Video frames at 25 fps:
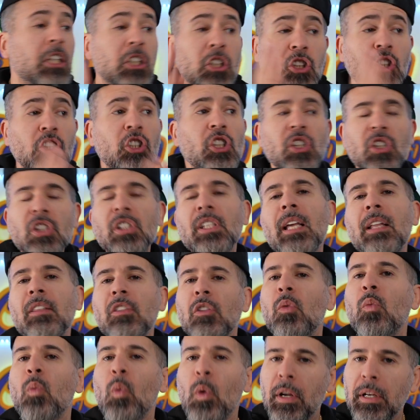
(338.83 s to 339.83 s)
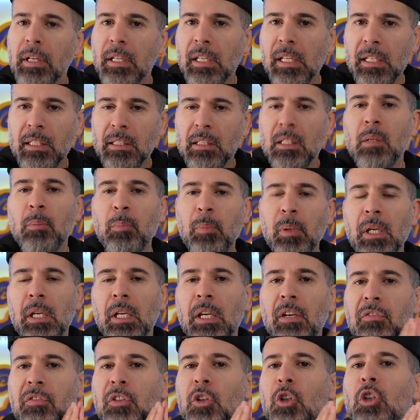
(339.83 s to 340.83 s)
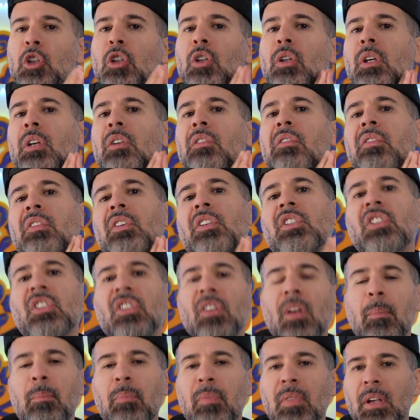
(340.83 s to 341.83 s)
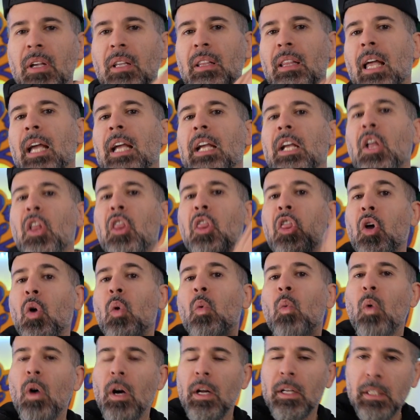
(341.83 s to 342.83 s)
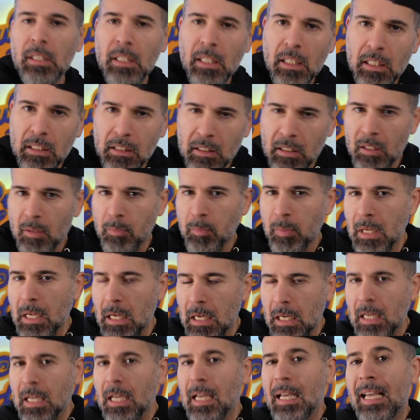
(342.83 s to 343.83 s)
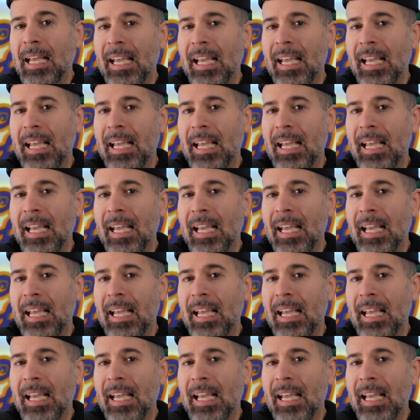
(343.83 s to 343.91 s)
Just get The One EDP. If you're looking for something like The One EDP,